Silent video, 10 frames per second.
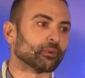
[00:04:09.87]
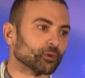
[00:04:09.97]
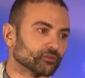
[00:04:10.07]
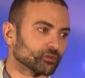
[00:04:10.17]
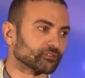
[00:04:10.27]
I
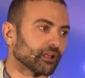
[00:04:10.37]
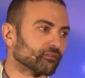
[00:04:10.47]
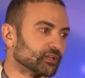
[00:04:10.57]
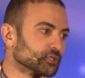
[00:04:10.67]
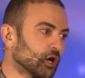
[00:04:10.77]
went to a
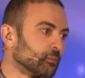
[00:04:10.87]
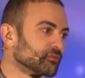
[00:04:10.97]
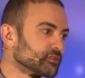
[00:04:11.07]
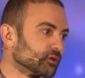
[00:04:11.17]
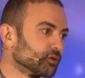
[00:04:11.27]
Salvation Army
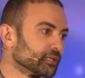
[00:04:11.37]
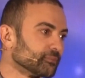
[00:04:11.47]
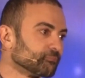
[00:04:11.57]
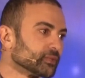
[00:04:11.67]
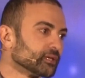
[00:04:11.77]
facility
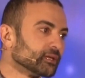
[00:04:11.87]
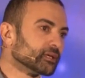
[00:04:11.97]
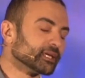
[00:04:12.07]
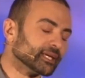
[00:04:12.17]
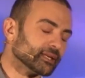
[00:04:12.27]

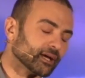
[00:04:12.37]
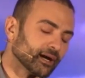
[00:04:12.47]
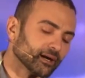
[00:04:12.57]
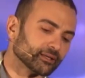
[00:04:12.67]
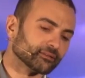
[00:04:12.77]
in,
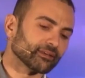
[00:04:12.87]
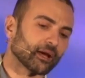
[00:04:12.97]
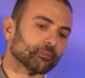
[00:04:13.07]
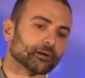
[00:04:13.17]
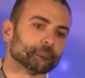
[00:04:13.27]
uh, in
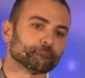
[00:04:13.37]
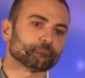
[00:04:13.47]
Tampa.